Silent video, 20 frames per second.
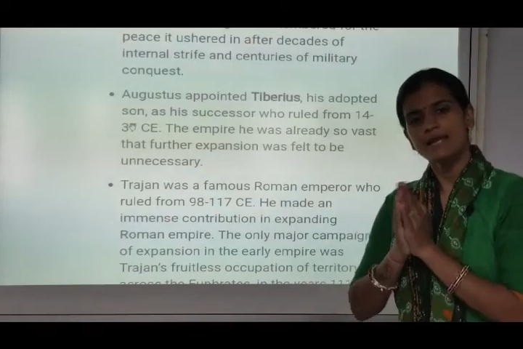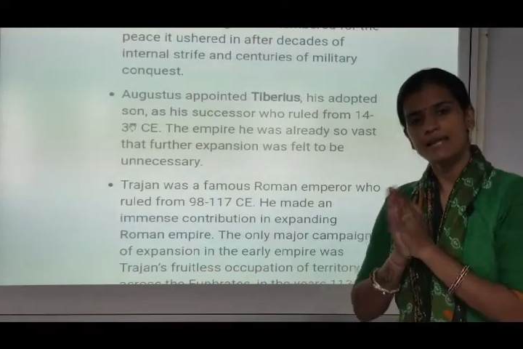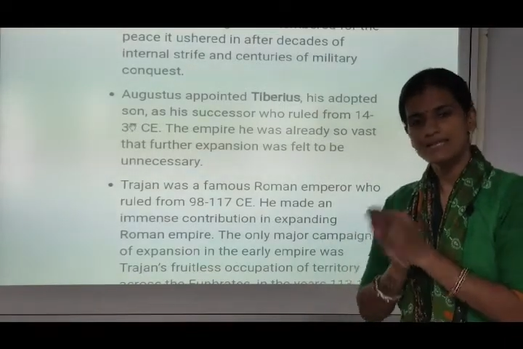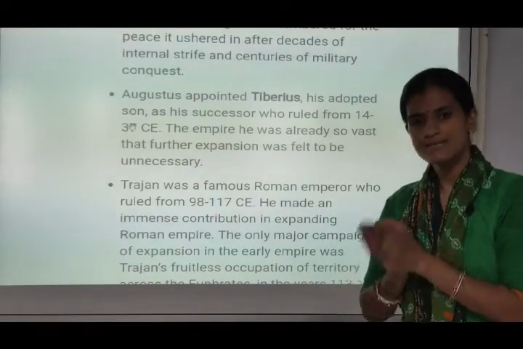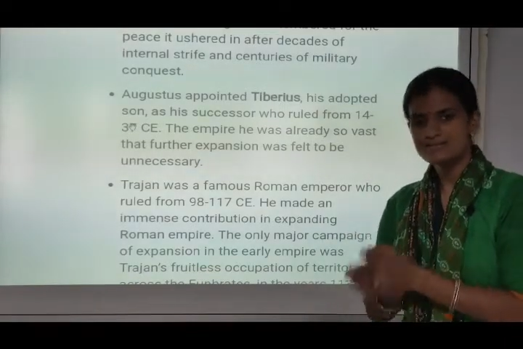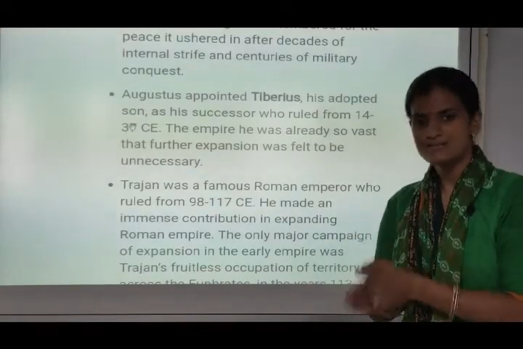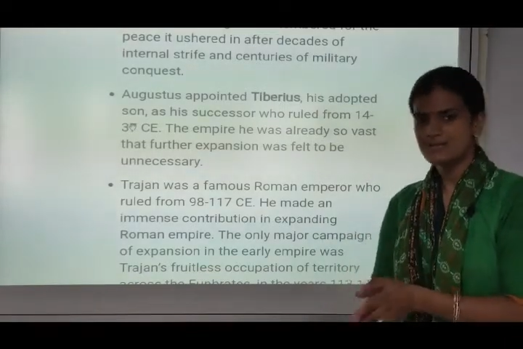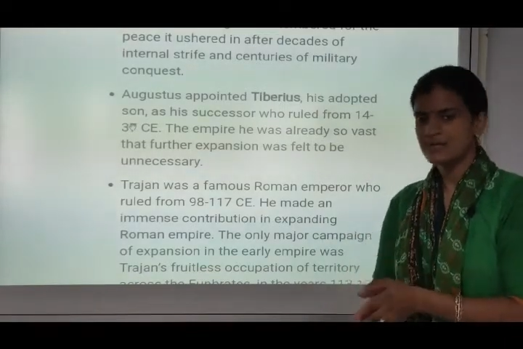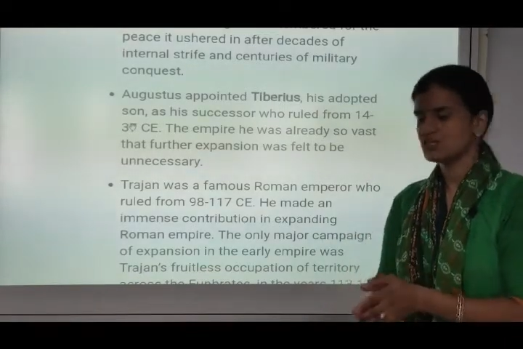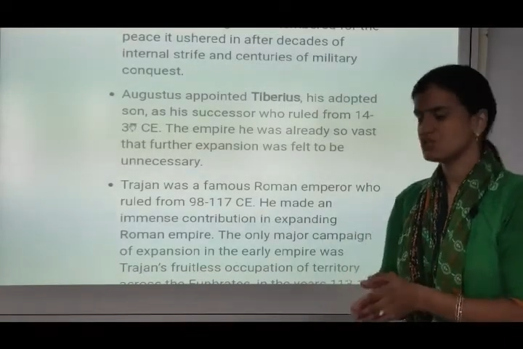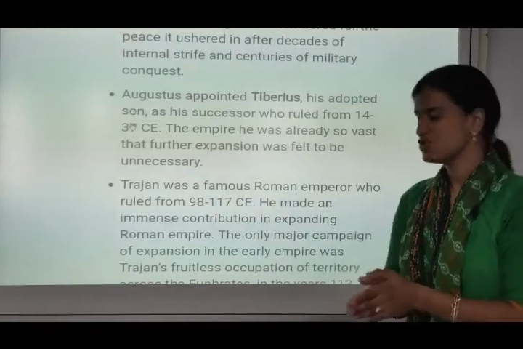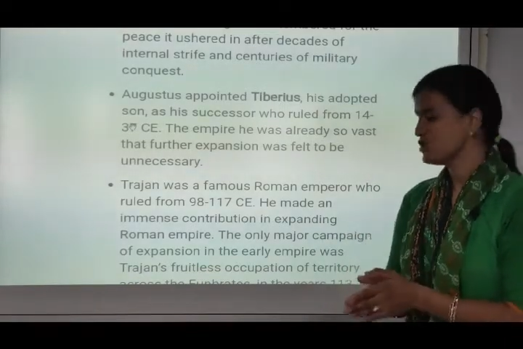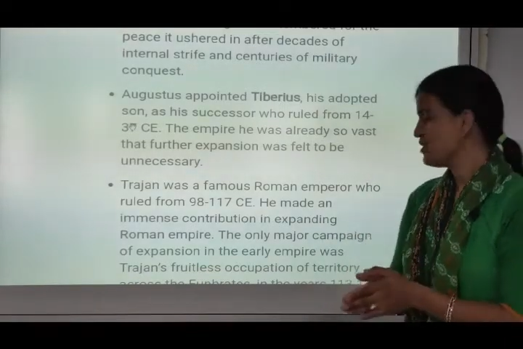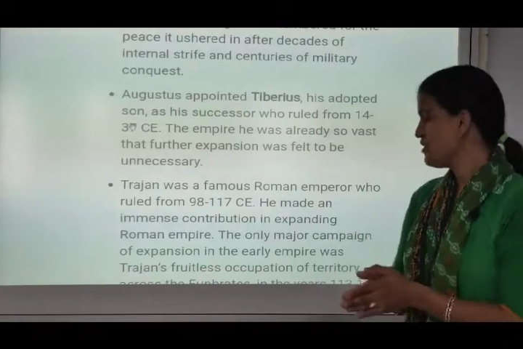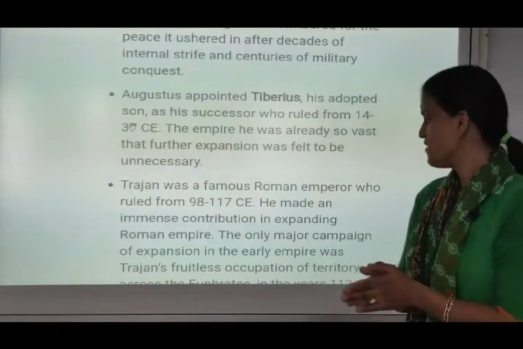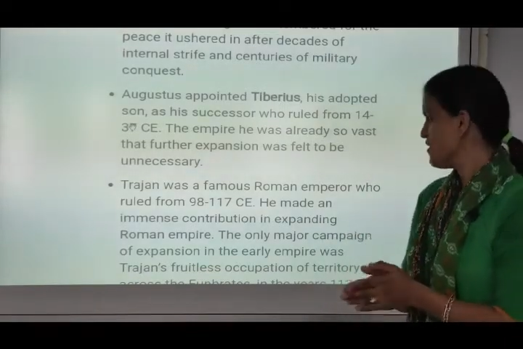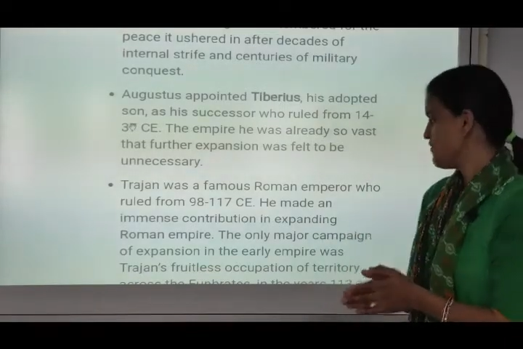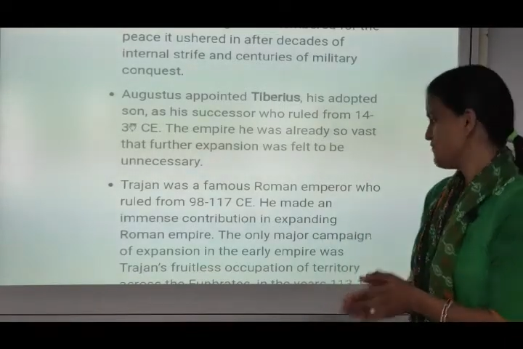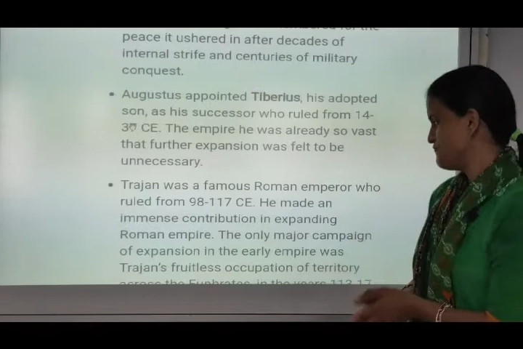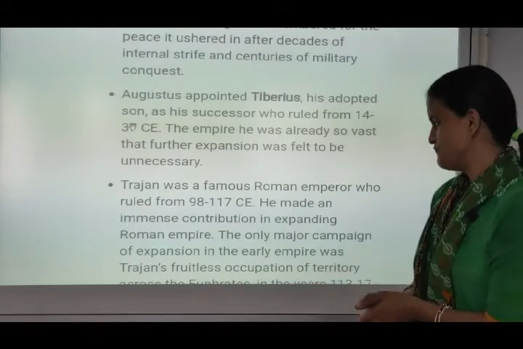in such a
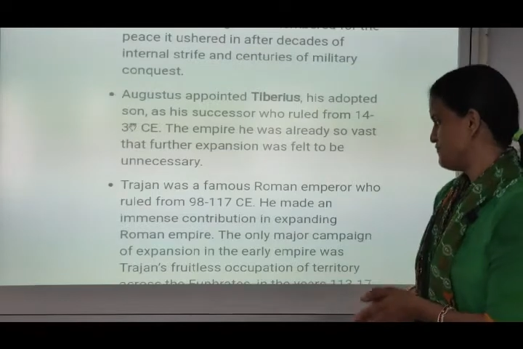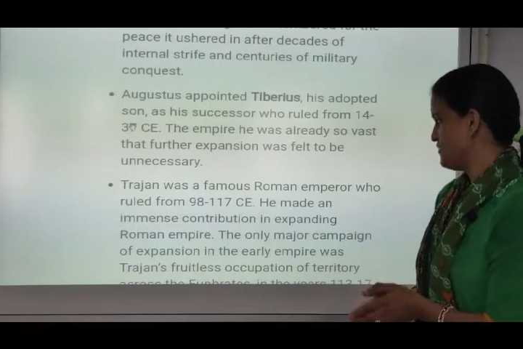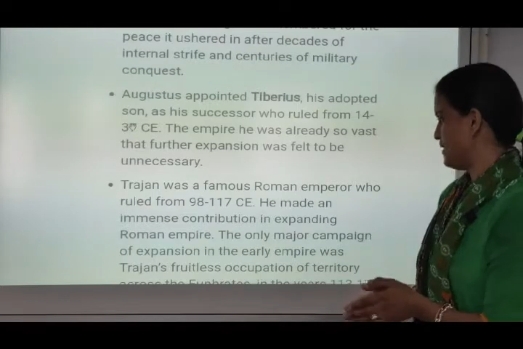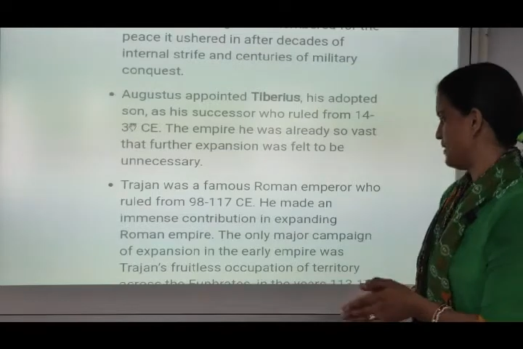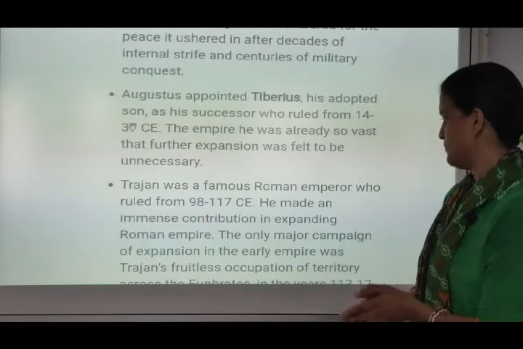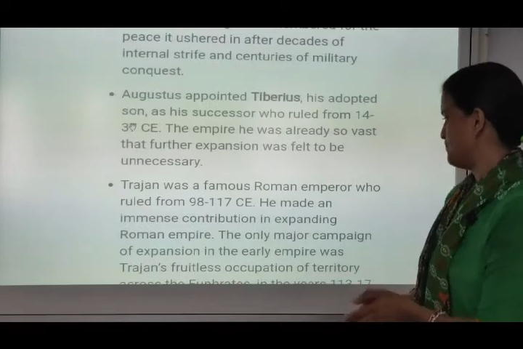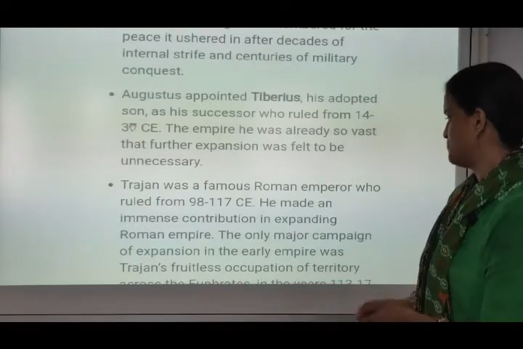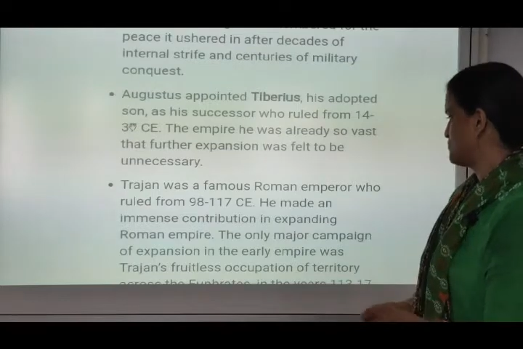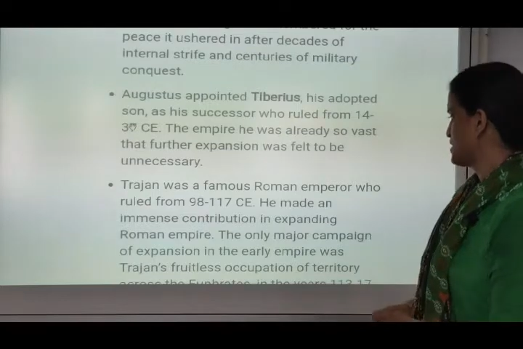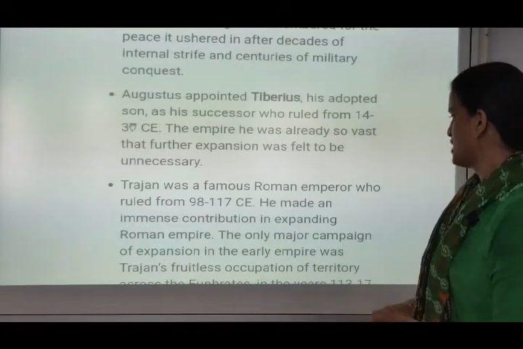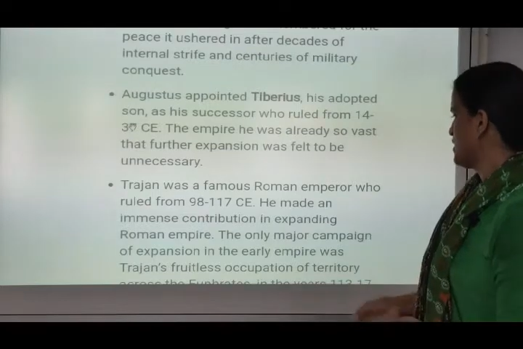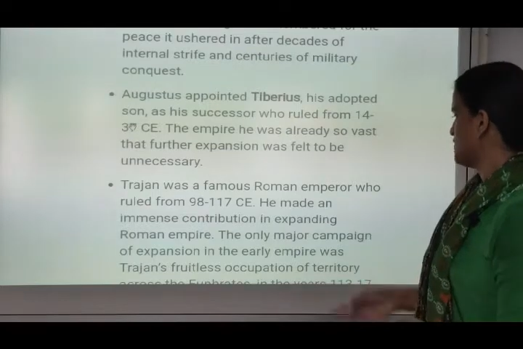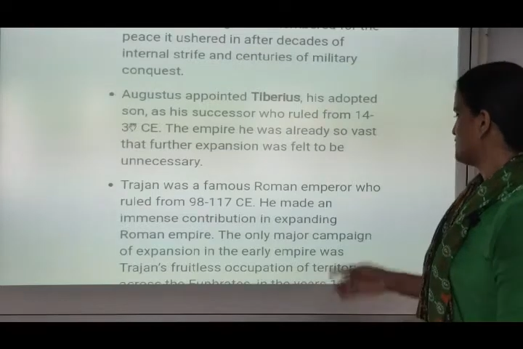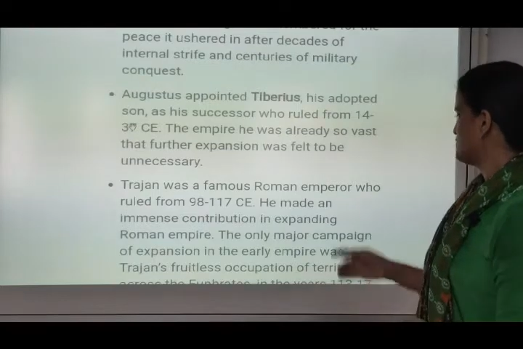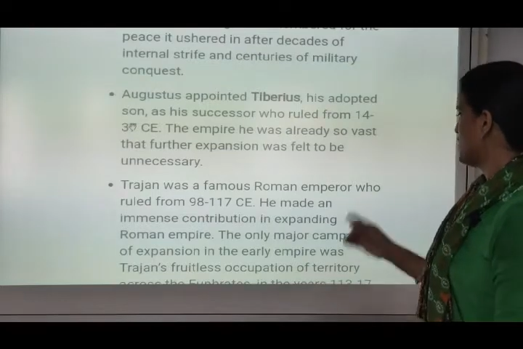way.